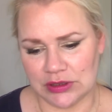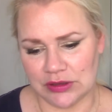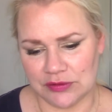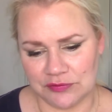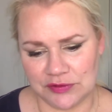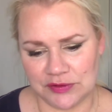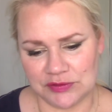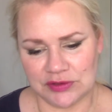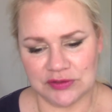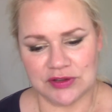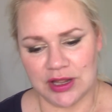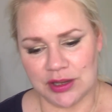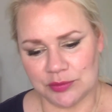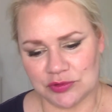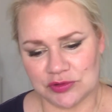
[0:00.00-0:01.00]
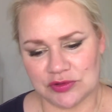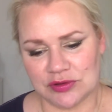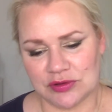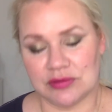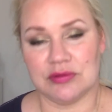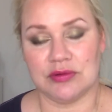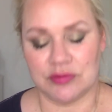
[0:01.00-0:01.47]
15 times
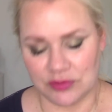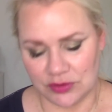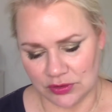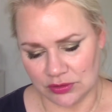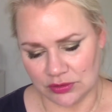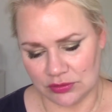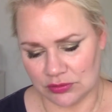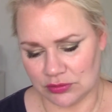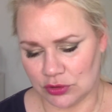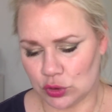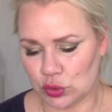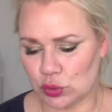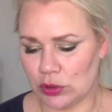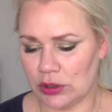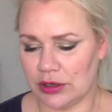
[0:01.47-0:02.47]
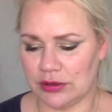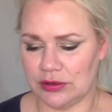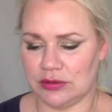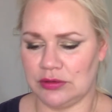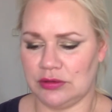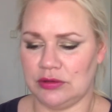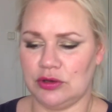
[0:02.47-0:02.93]
of the
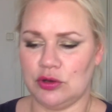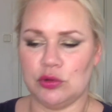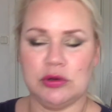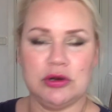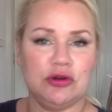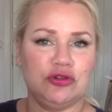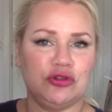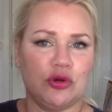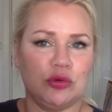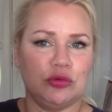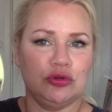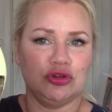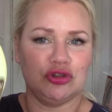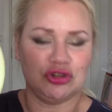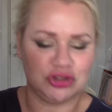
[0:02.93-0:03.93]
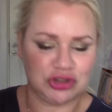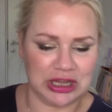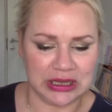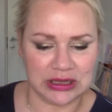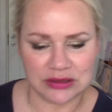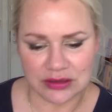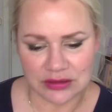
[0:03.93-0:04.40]
cooler toned
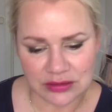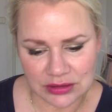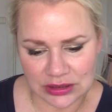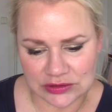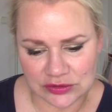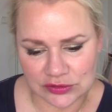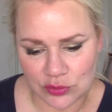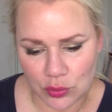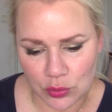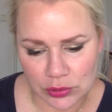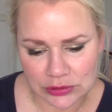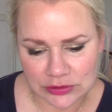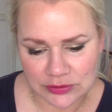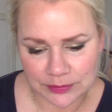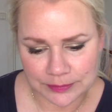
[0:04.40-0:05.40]
shade. It's called,